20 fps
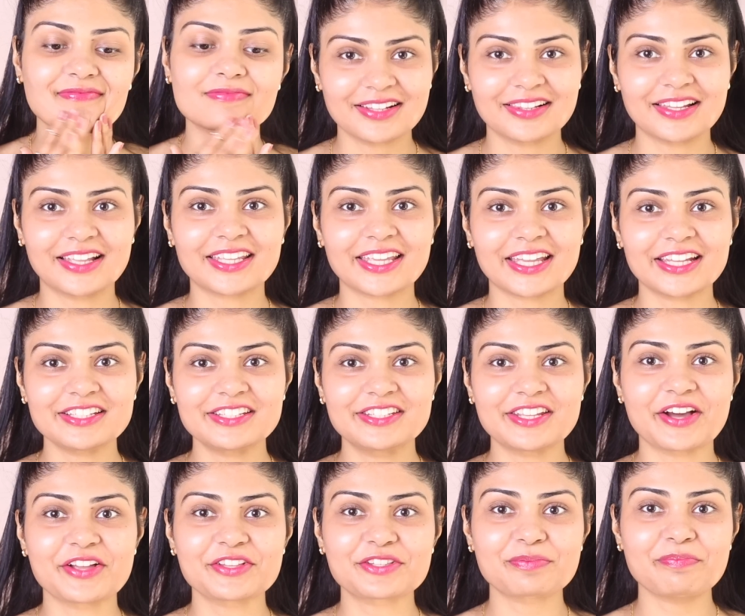Like, it
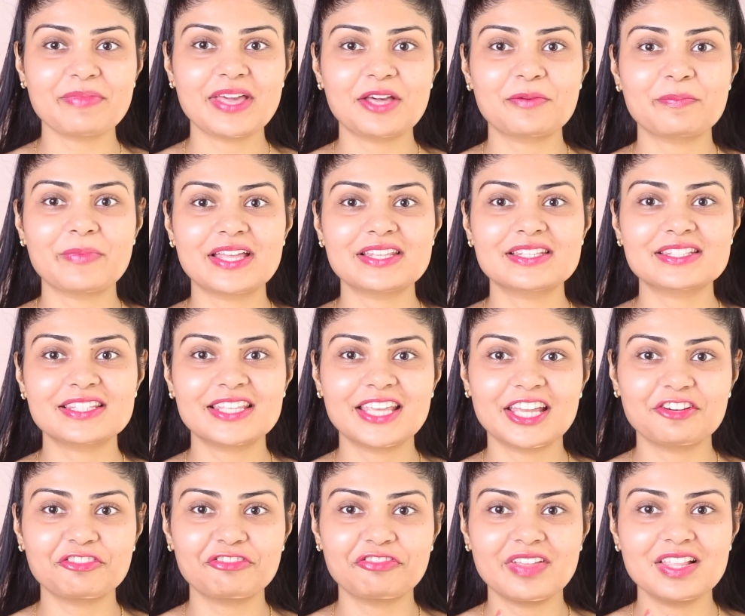does make my
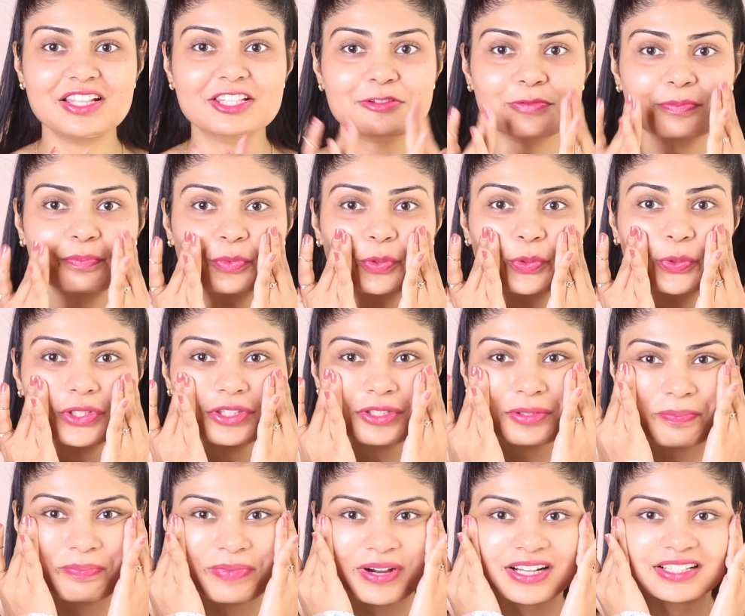skin feel smooth,
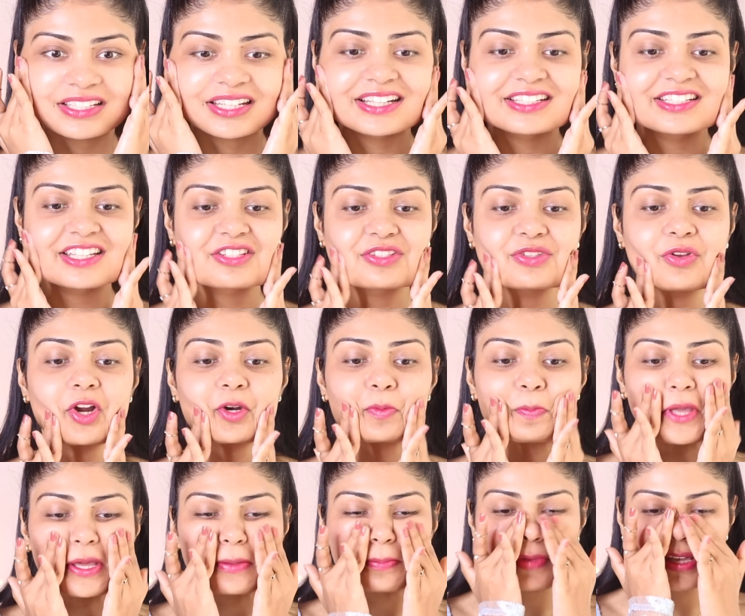but it does not
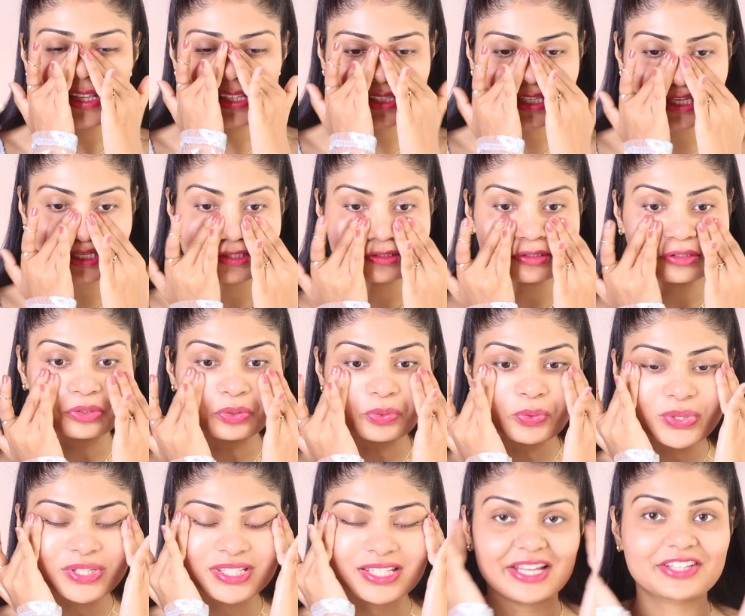make my skin
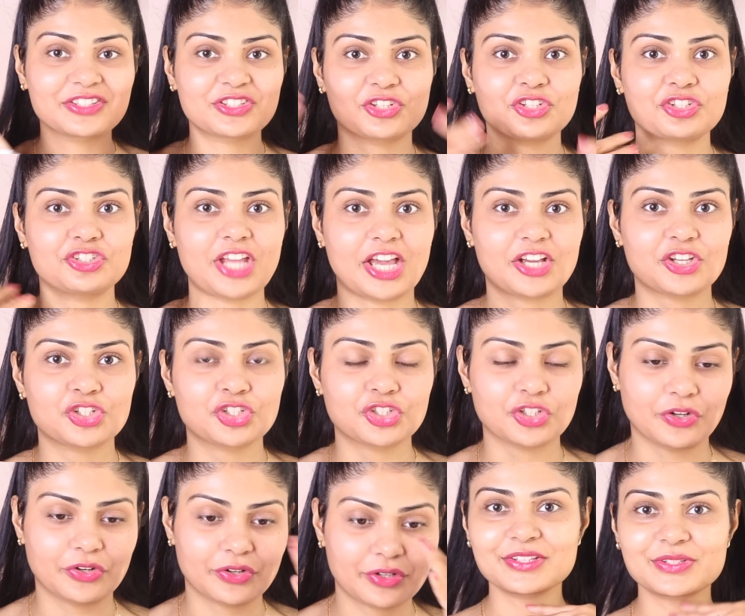lose its
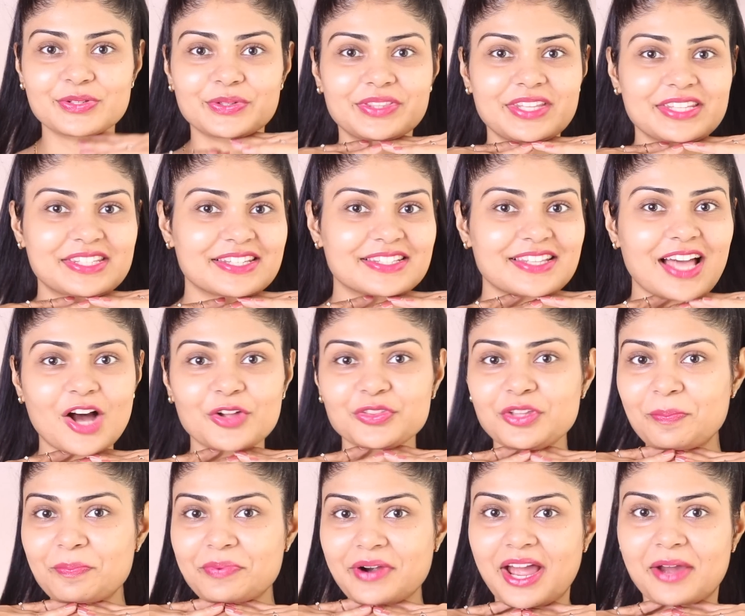texture. So this is how
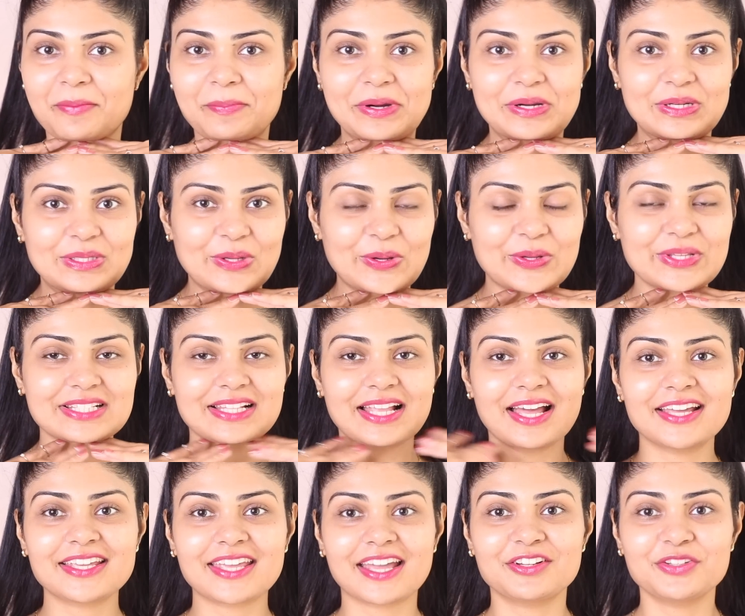the primer looks
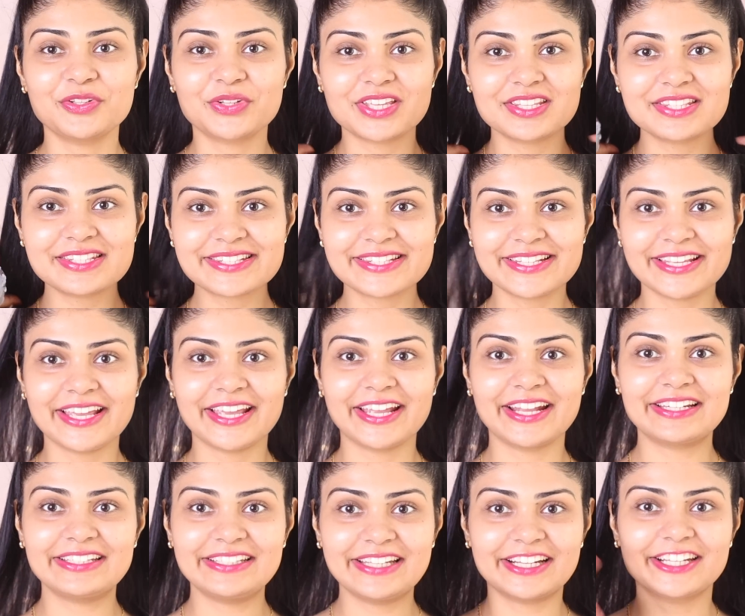like, and you can see
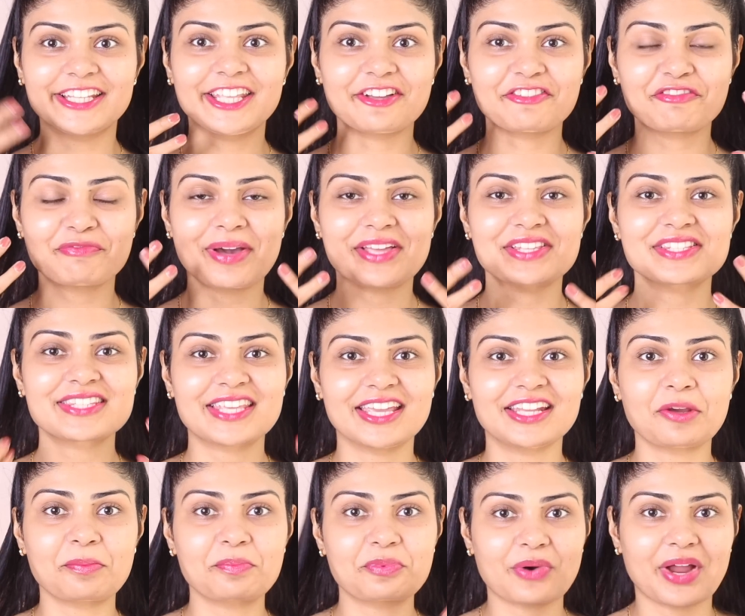it did give my
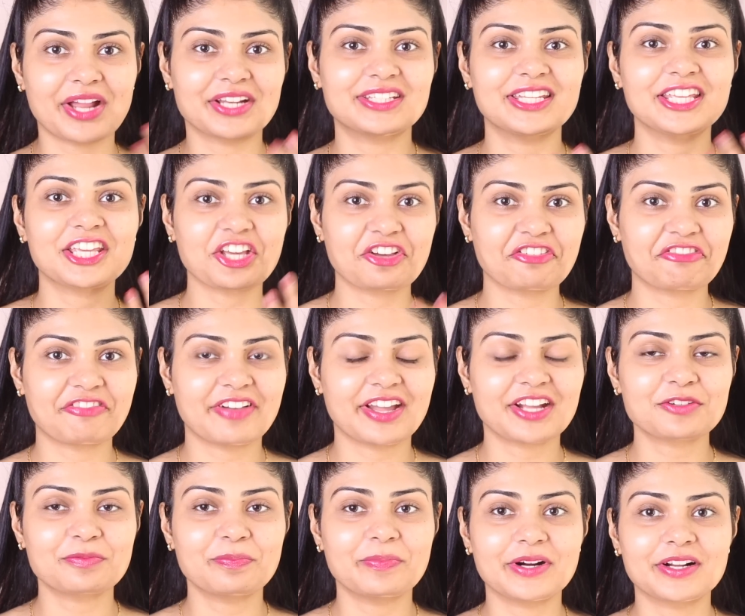skin a brightening
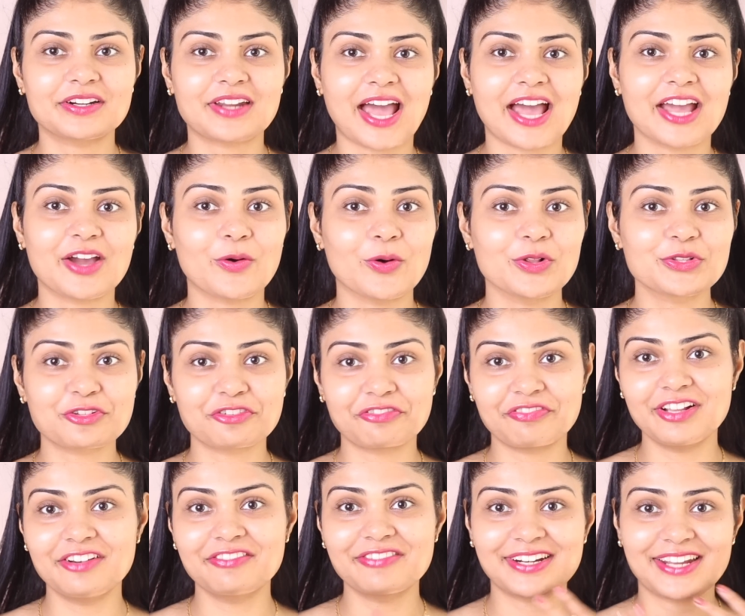effect, but I also
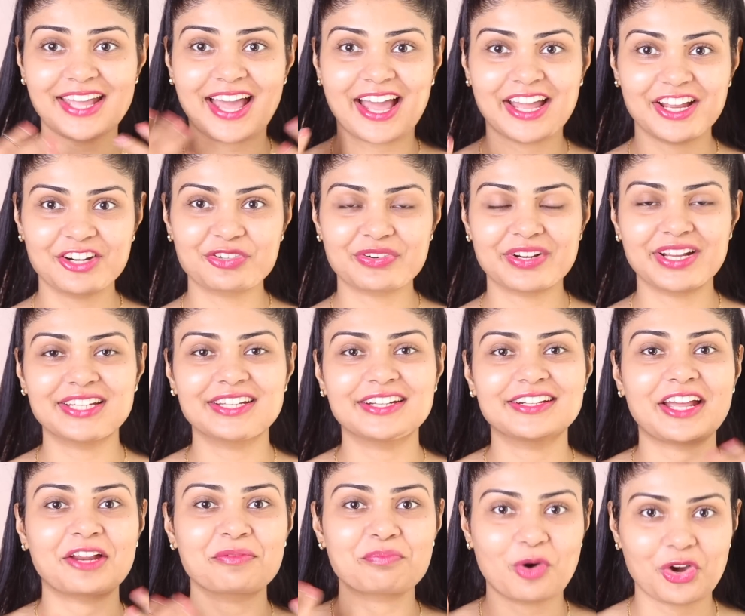feel very
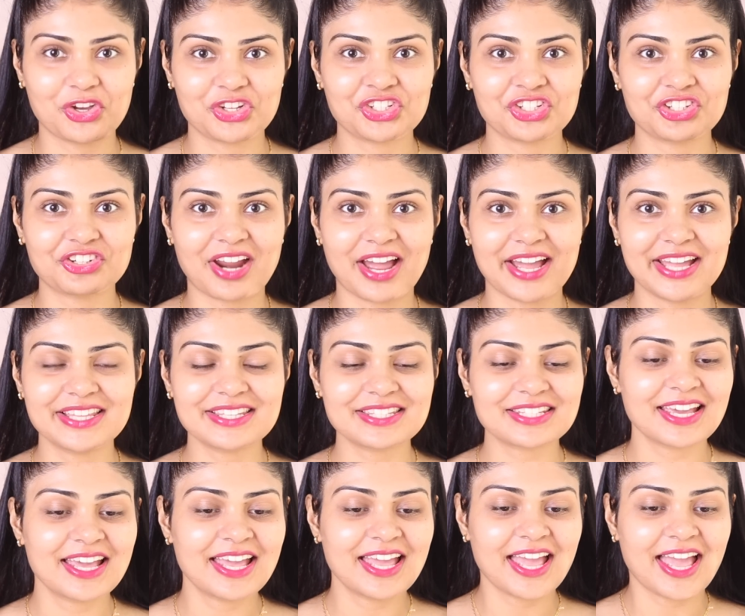hydrated and moisturized.